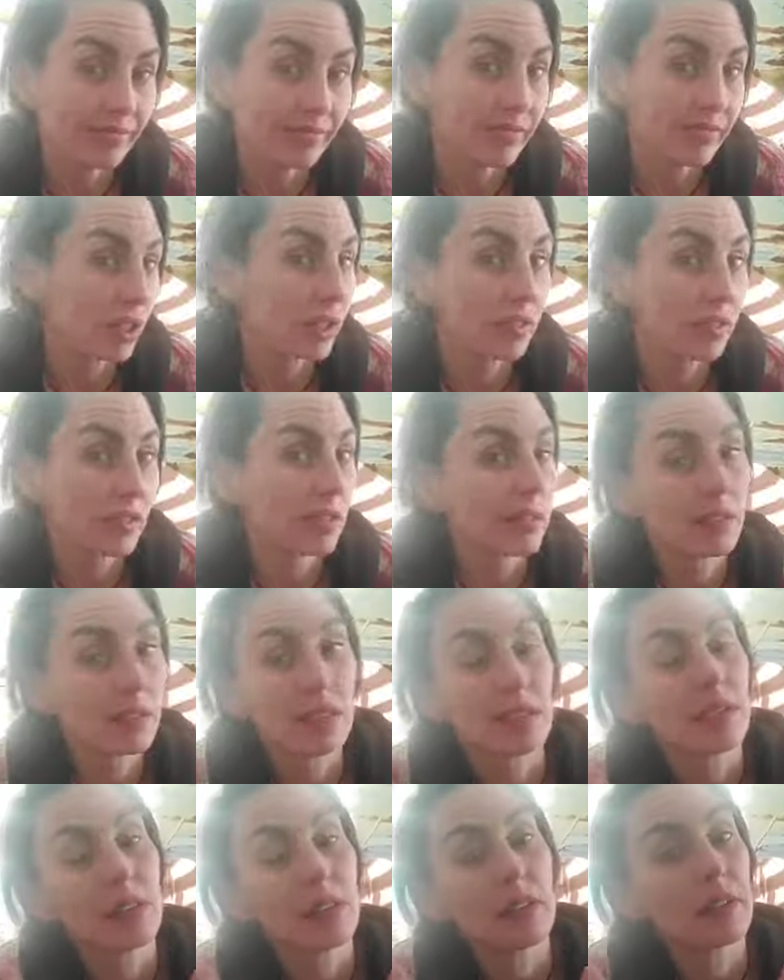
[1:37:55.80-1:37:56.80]
very, very, very,
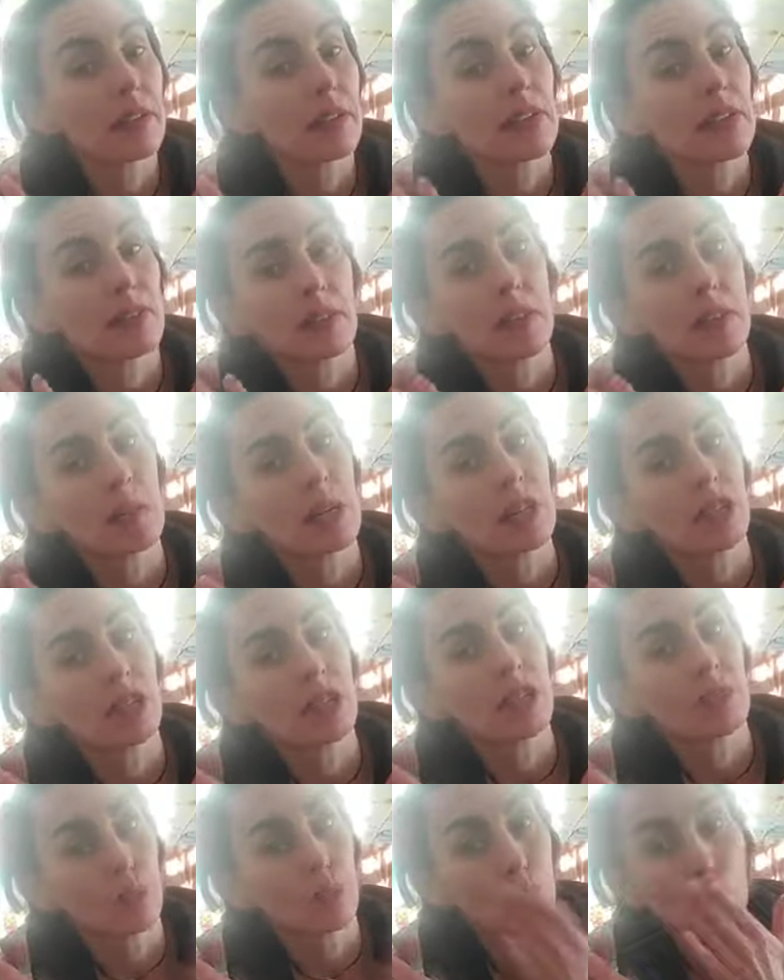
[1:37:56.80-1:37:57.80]
very, very, very
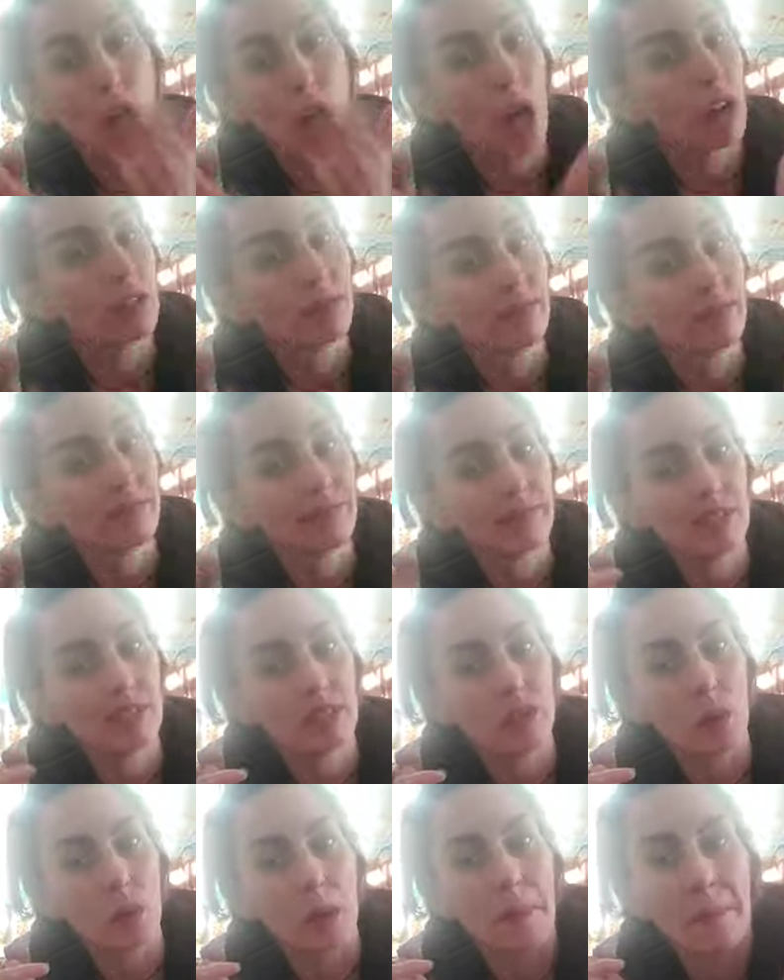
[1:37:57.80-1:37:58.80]
much. Love
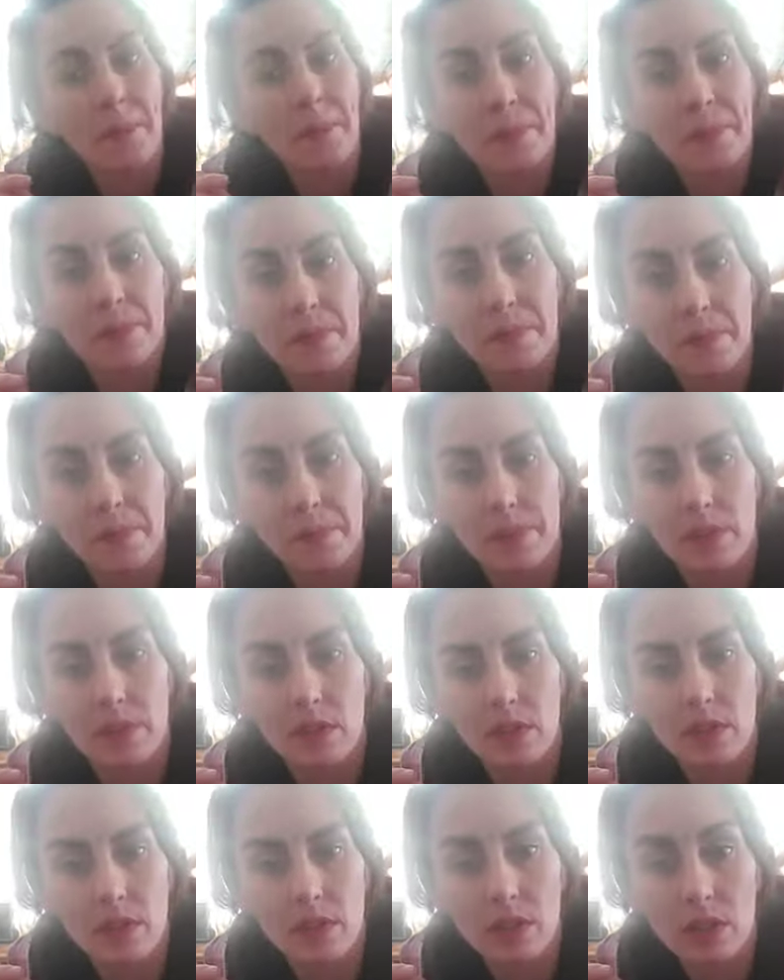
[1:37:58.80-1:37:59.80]
you all.
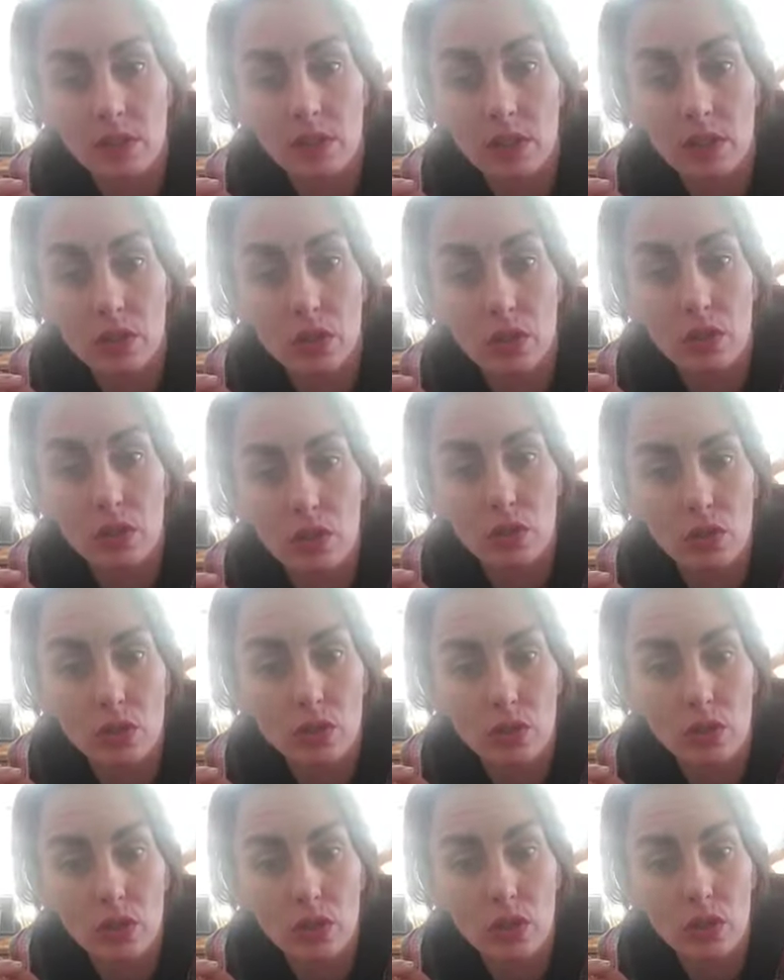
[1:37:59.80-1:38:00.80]
I'll talk to
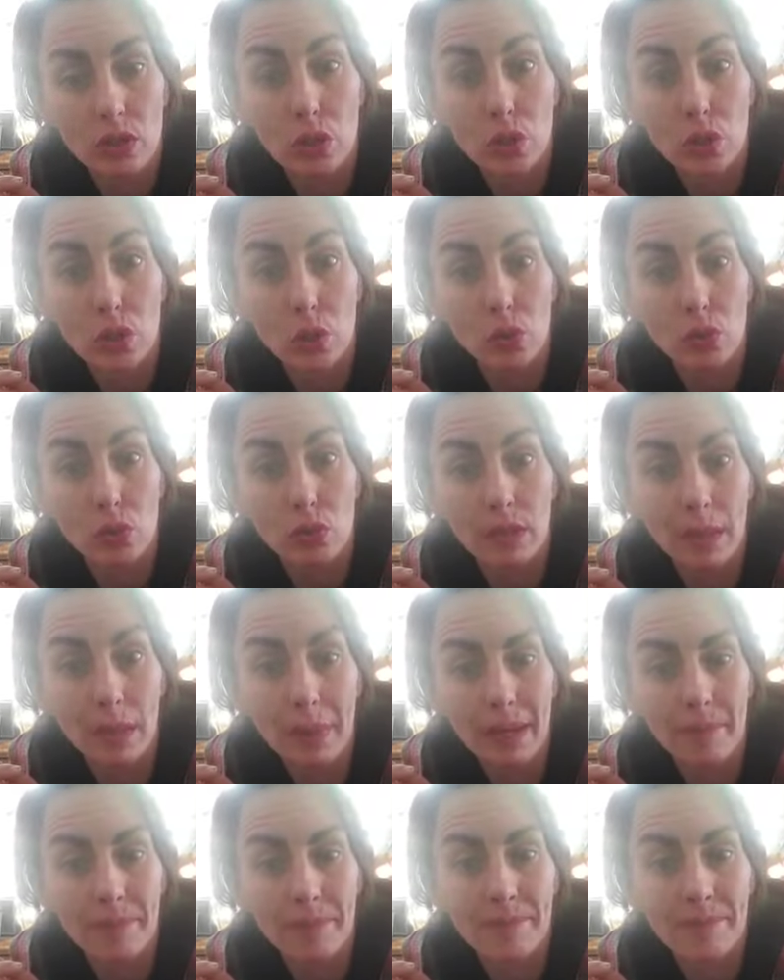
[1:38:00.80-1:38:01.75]
you soon. Okay?